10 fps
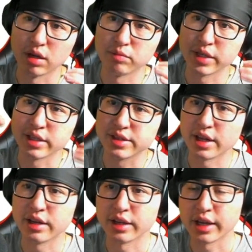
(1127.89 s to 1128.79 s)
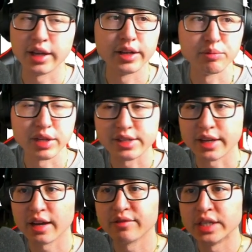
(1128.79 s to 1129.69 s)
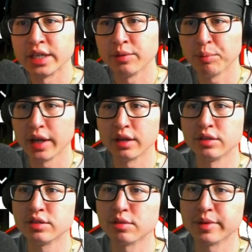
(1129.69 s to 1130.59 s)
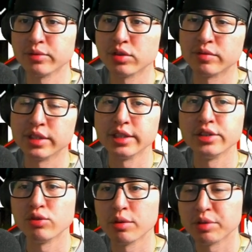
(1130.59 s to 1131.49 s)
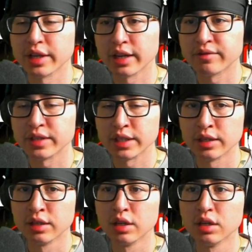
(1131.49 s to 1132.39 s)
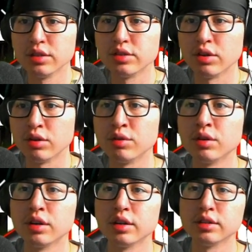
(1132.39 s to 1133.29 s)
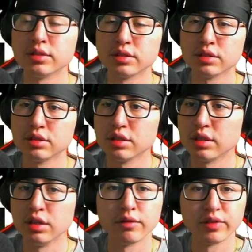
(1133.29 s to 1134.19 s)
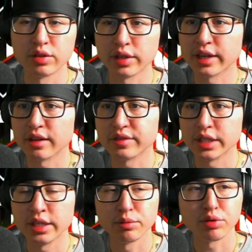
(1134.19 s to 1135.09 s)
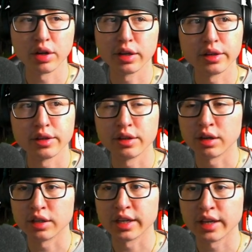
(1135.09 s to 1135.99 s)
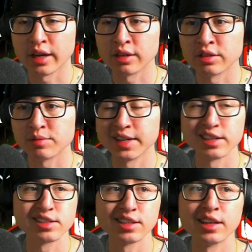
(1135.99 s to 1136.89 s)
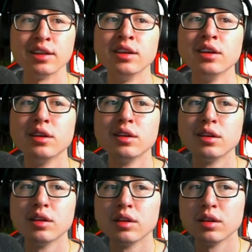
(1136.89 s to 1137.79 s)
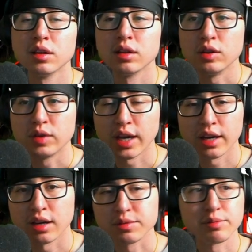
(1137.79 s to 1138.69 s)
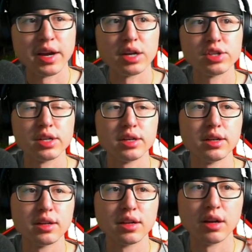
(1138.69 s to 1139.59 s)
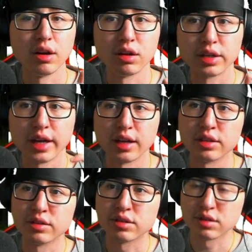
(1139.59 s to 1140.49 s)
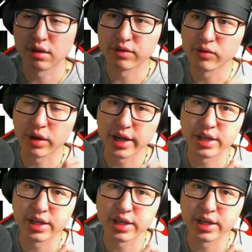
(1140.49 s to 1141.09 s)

because then again, it plays like FD, and some people don't really enjoy playing FD. So if you don't like FD, you're probably gonna not like Kalos, because again, you can't up smash on Kalos if you want to